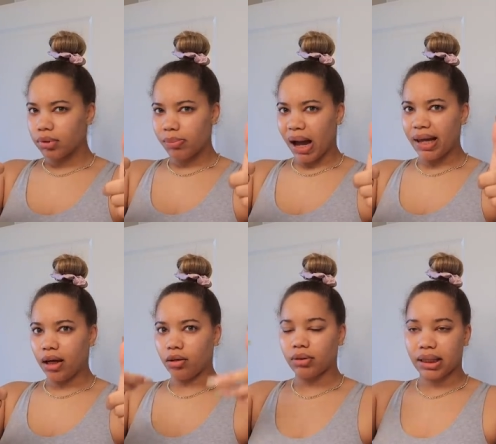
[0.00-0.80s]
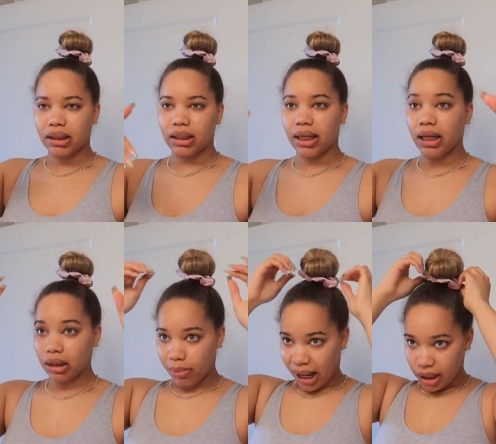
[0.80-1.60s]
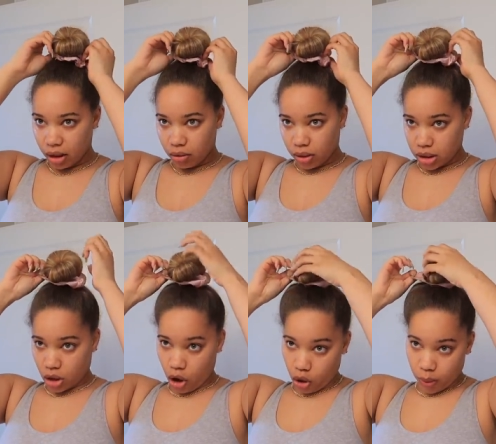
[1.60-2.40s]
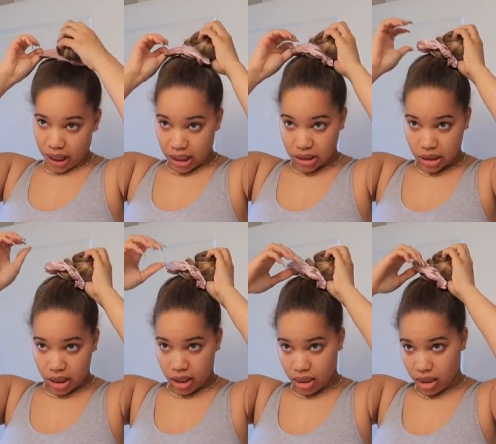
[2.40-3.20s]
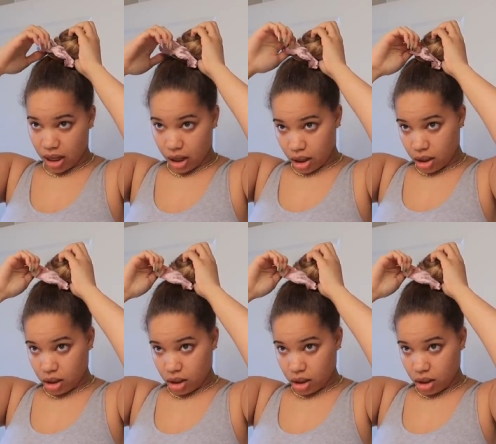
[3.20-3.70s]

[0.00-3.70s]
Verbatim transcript: bio like the link in the bio it's always there